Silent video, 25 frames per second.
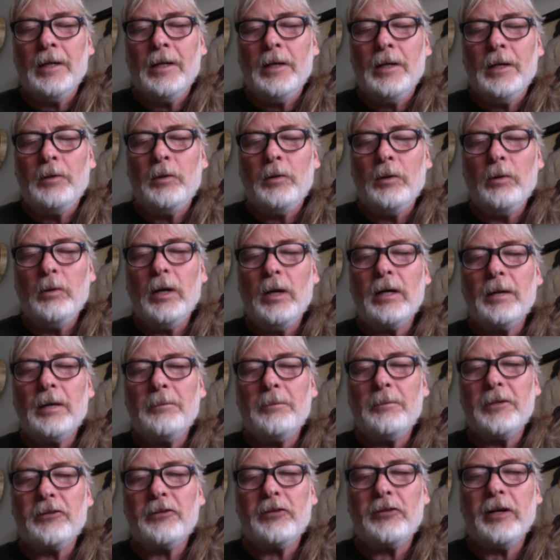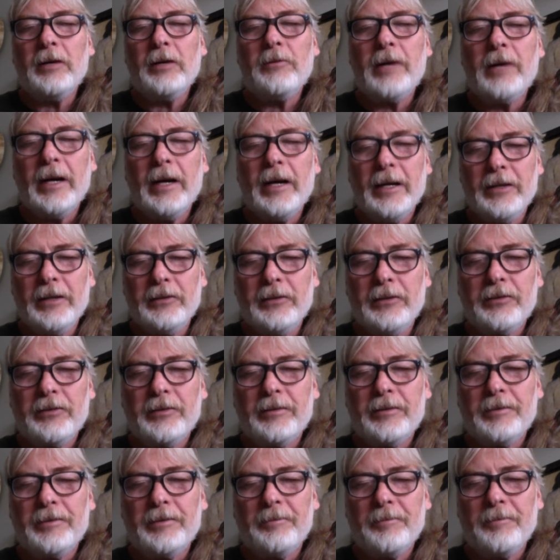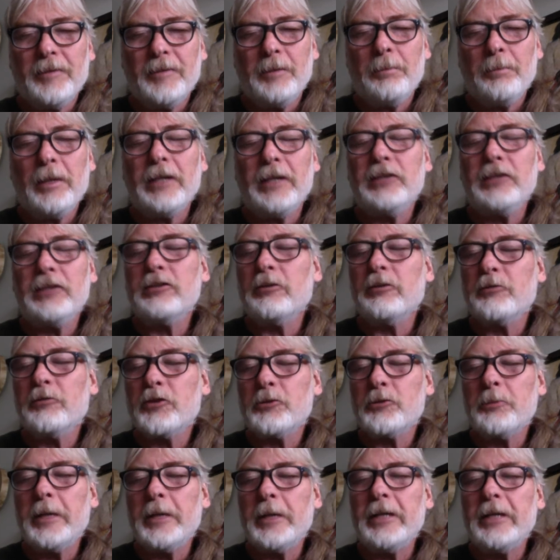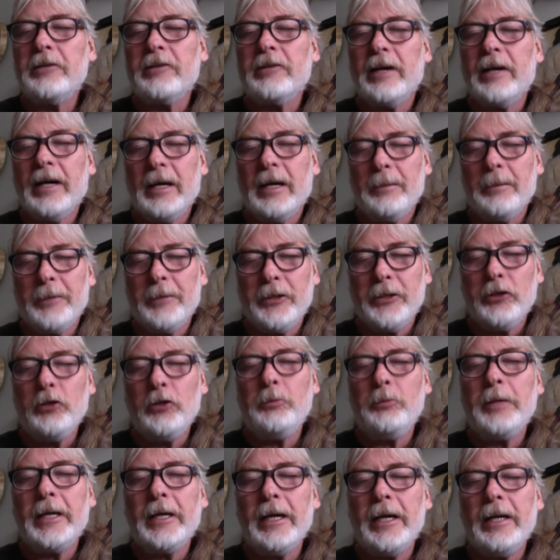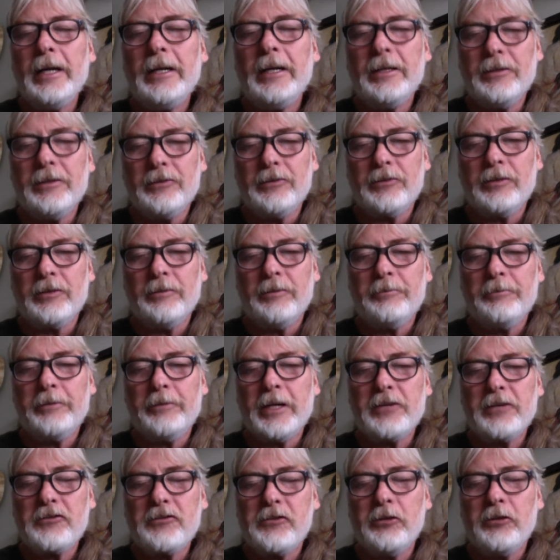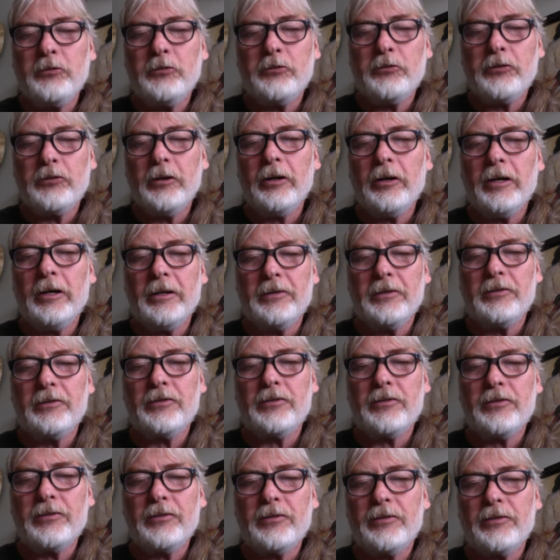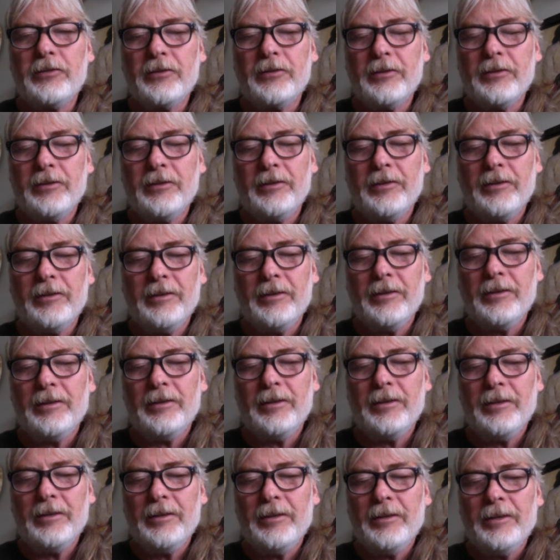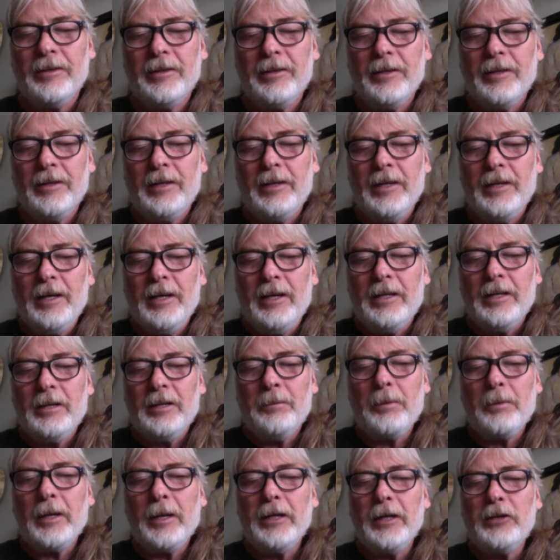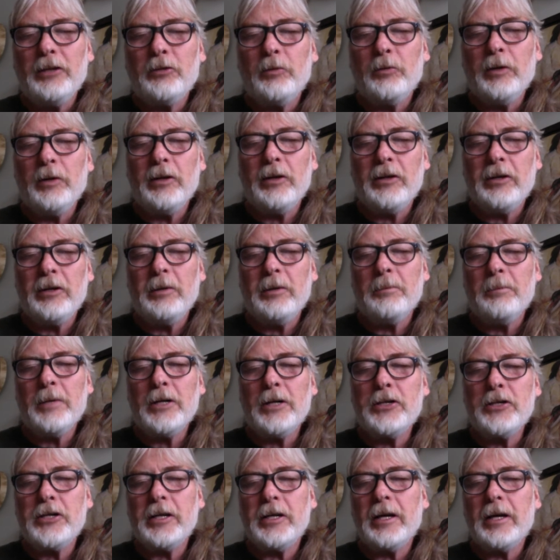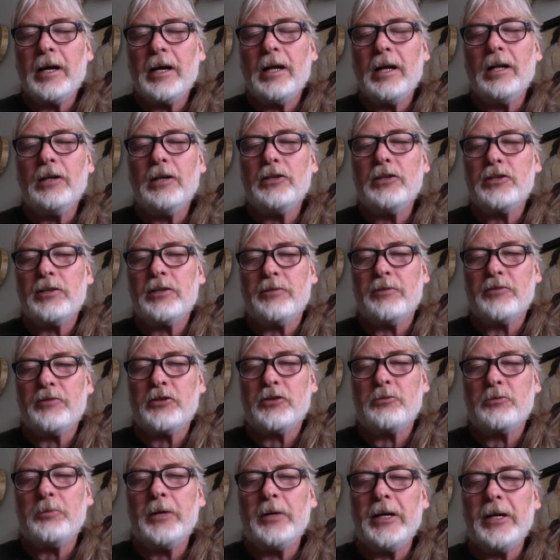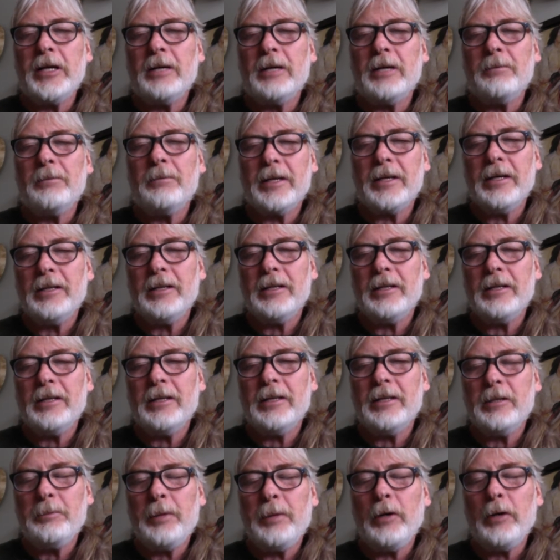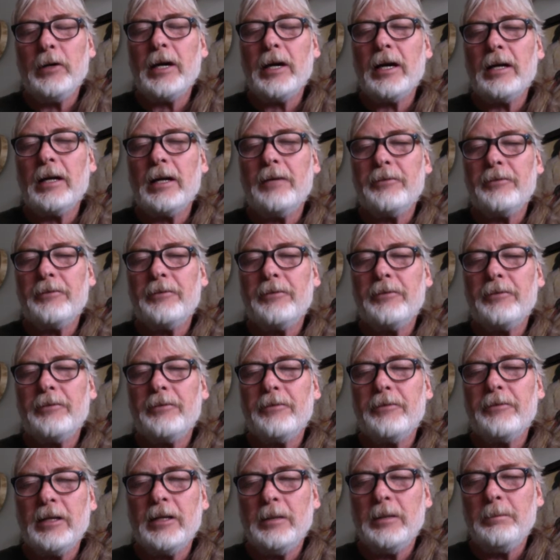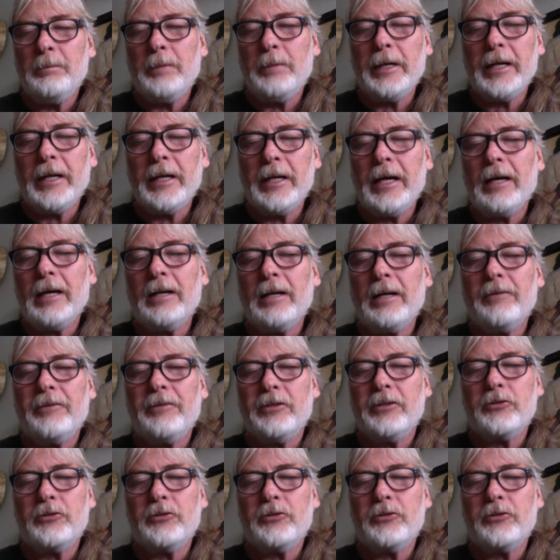we welcome the sunrise, the place of springtime and new beginnings and fresh new starts. The place where the emerging colors of spring begin to poke out of the ground and bud out of the